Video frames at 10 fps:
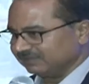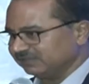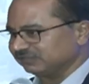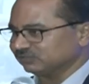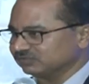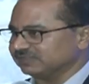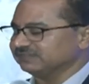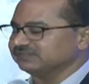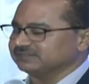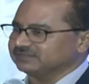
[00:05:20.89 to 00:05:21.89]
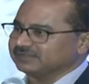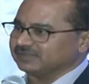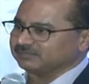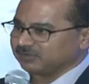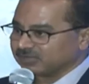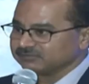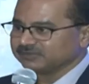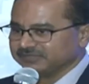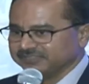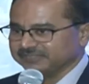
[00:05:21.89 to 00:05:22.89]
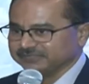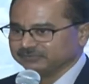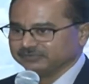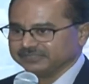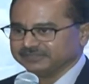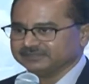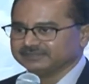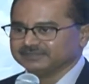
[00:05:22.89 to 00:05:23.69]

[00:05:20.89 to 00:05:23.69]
These two things, I think, are part of our D N A today.